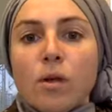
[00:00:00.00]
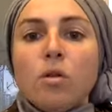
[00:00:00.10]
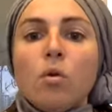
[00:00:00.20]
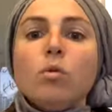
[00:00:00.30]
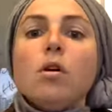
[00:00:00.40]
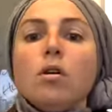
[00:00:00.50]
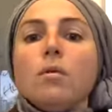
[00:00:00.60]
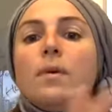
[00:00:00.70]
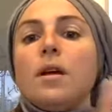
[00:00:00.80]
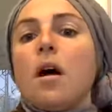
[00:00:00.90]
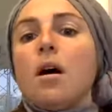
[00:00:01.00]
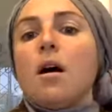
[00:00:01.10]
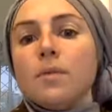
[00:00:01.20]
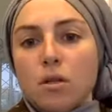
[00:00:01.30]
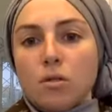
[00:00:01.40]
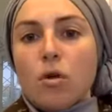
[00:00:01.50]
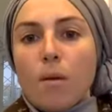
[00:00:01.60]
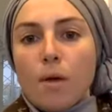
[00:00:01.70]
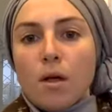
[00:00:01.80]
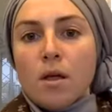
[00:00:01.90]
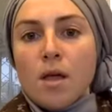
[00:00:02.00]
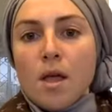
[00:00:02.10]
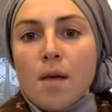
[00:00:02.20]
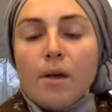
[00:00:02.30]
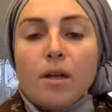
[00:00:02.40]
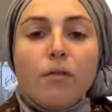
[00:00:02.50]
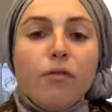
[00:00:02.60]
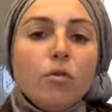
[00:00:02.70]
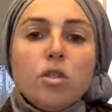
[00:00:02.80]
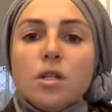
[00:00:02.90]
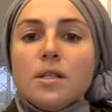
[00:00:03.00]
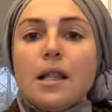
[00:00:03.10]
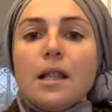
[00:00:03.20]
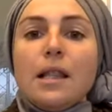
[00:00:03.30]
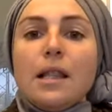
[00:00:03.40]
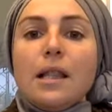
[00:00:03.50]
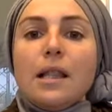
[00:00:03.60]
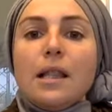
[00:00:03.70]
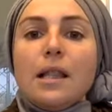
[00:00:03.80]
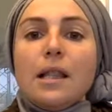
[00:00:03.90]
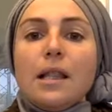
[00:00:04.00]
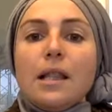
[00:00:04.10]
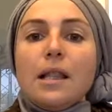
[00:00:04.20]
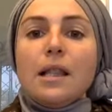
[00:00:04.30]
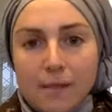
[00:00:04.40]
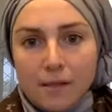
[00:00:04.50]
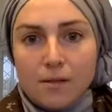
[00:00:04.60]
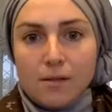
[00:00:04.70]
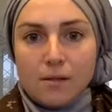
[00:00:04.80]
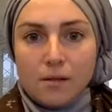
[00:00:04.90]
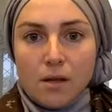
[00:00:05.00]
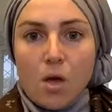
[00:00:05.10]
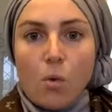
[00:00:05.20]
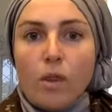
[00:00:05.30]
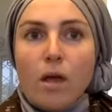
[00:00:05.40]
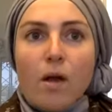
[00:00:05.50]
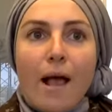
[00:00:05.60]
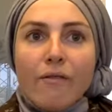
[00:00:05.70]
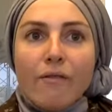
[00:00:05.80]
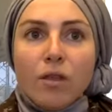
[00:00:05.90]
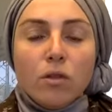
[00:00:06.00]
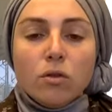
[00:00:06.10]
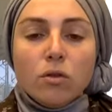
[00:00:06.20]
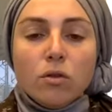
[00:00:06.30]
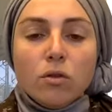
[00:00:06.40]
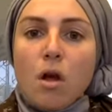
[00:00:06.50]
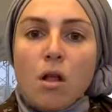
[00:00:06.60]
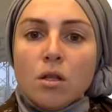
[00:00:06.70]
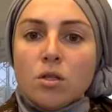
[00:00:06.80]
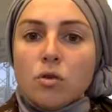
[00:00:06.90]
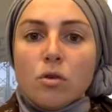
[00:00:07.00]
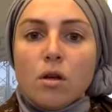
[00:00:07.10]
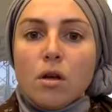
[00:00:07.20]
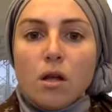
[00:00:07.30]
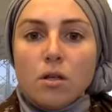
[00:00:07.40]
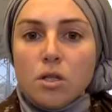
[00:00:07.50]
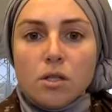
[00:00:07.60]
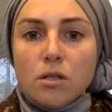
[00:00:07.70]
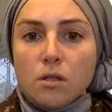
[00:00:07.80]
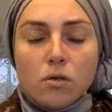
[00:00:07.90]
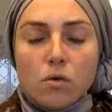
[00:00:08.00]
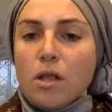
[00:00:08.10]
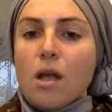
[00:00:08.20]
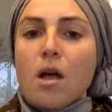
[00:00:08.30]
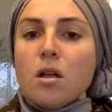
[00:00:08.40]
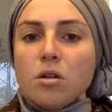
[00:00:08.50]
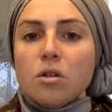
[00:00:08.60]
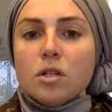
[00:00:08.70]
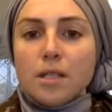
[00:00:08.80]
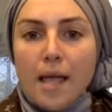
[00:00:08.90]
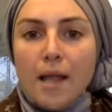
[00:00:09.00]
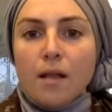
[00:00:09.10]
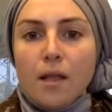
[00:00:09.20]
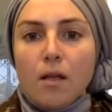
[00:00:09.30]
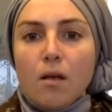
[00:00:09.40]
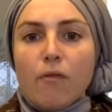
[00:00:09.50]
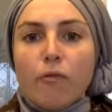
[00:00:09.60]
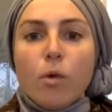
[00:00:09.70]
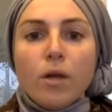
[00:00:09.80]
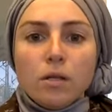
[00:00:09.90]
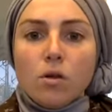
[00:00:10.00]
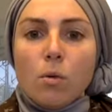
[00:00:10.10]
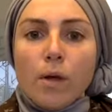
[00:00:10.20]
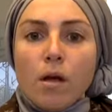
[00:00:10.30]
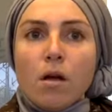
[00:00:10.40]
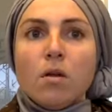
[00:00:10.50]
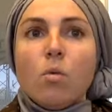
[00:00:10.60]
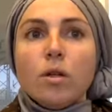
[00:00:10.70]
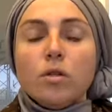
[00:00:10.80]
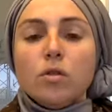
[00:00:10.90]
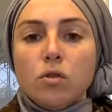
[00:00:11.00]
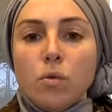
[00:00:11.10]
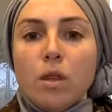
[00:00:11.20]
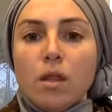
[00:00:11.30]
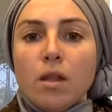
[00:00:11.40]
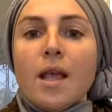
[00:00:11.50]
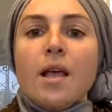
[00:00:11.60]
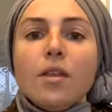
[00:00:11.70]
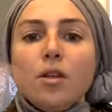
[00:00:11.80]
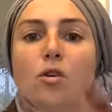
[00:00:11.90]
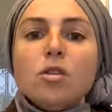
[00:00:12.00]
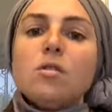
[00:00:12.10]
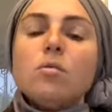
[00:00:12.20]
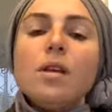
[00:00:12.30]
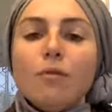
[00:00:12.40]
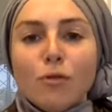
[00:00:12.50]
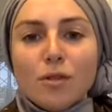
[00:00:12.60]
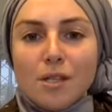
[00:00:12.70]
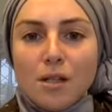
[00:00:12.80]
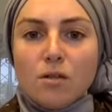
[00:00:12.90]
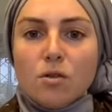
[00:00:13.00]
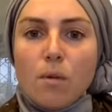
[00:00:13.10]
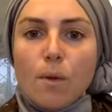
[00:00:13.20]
it no longer becomes a trauma but if you just allow for access without having the tools or the knowledge or the consciousness or the understanding of what is going on and what to do with it then you're just reinforcing the trauma